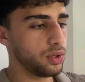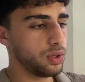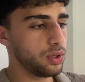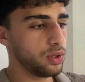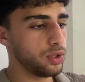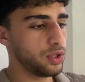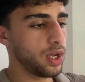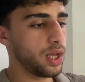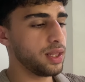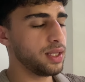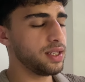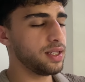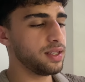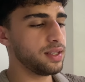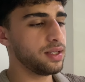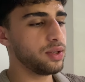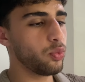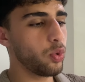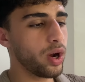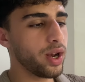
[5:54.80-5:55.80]
So yeah, this
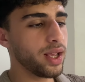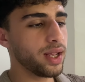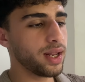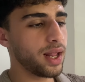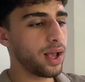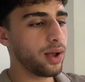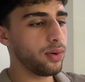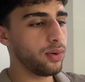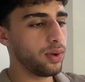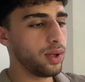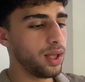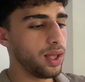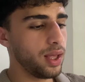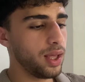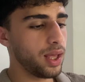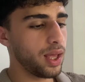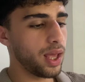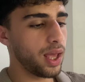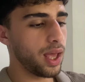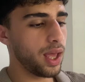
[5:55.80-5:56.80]
is running now.
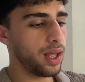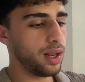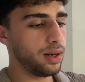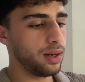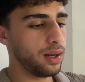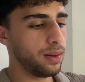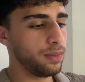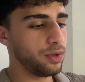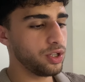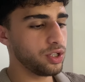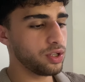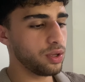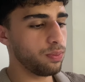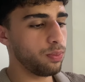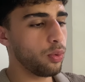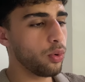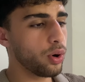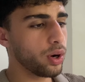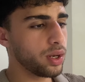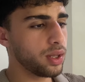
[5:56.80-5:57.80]
And let me just
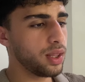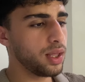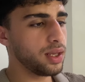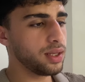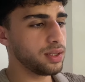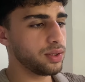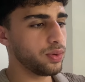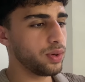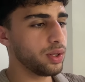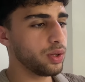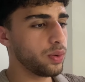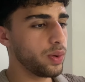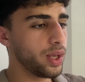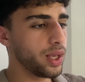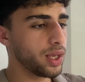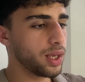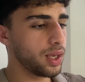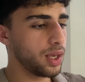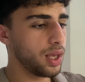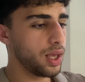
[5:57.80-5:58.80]
abort this real quick.
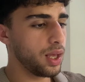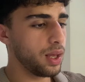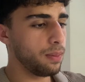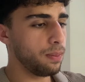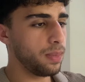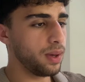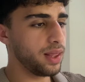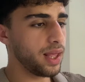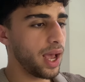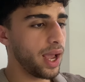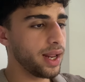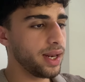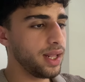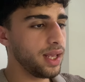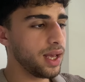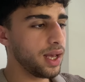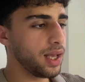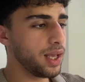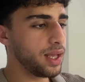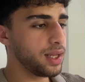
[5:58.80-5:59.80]
But the
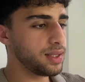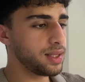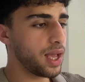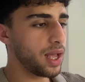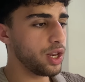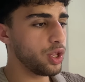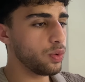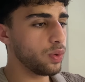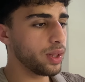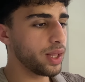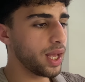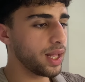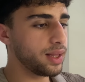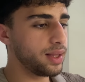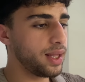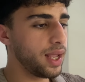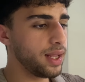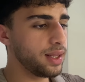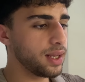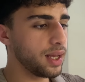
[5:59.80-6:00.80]
idea is that you will get
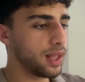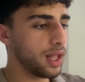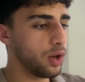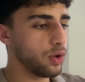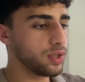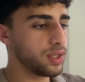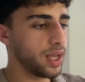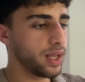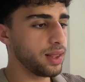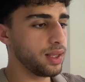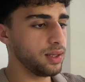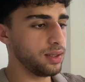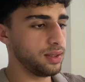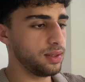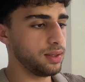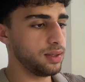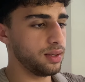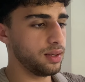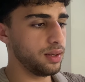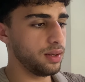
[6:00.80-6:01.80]
data that looks like this.